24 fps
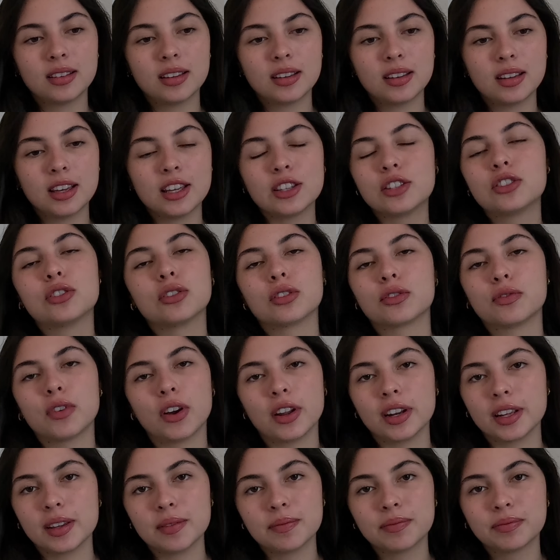it's just
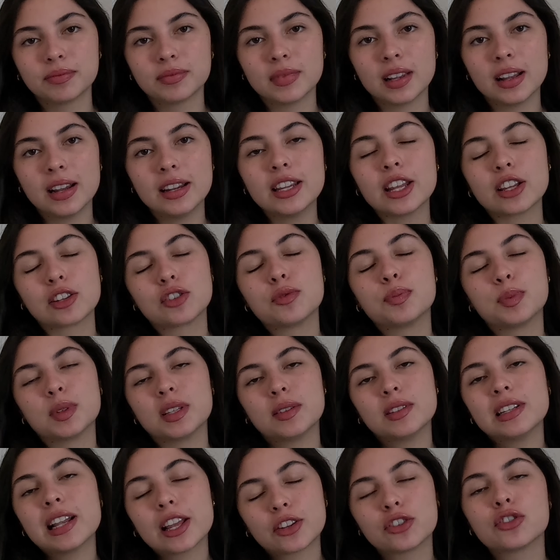funny.
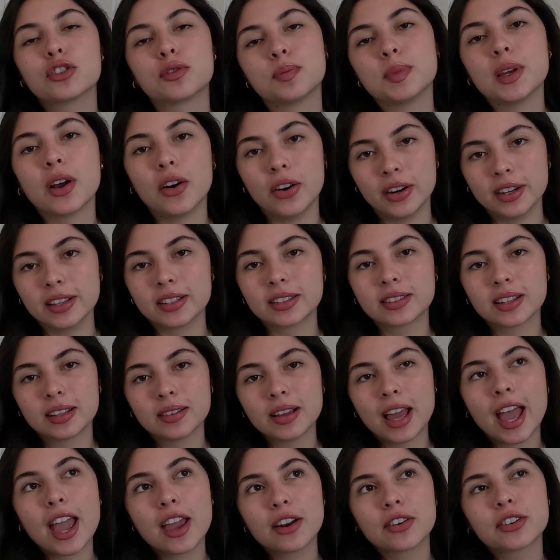Let's just be honest.
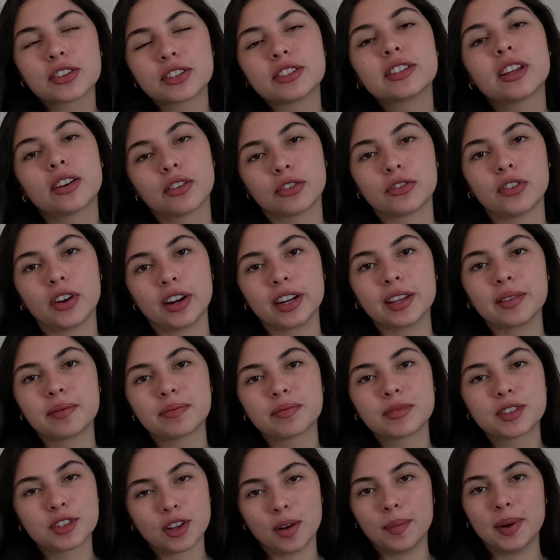Haters, they're funny,
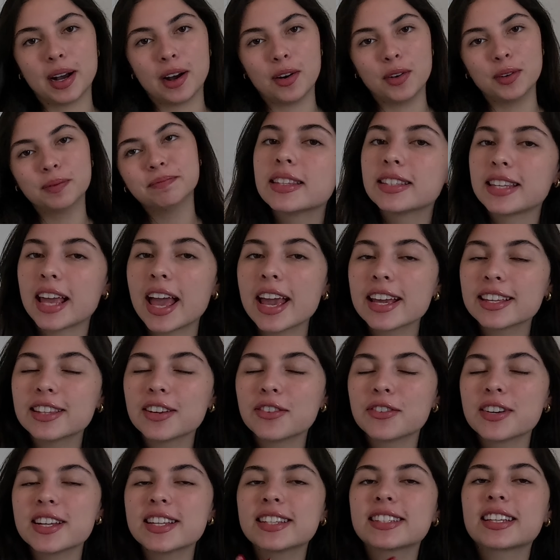somehow. Take the
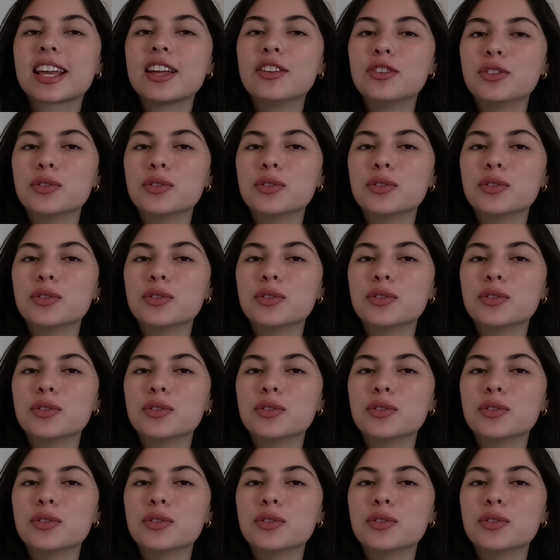risk and